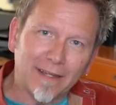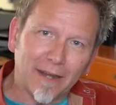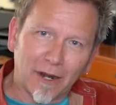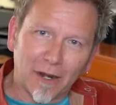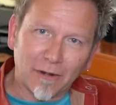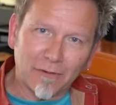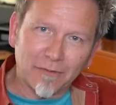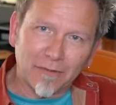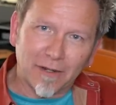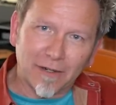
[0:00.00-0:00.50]

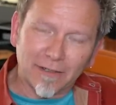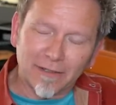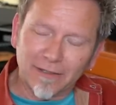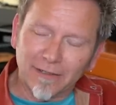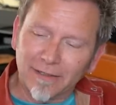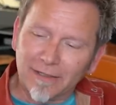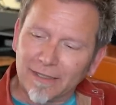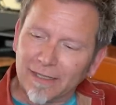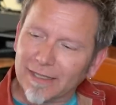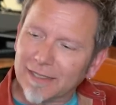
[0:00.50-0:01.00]

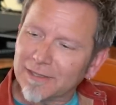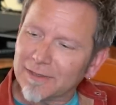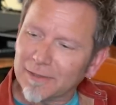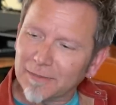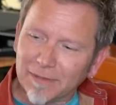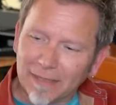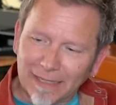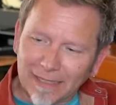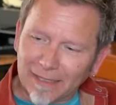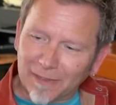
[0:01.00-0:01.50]
Garfunkel. So
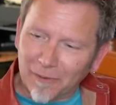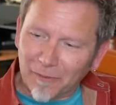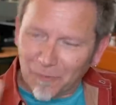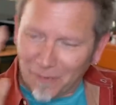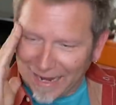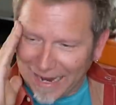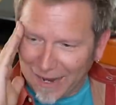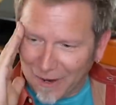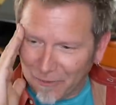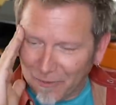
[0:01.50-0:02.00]
I'm like,
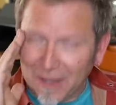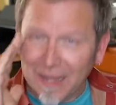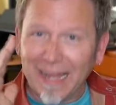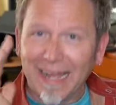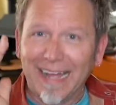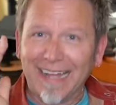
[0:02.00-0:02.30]
wow.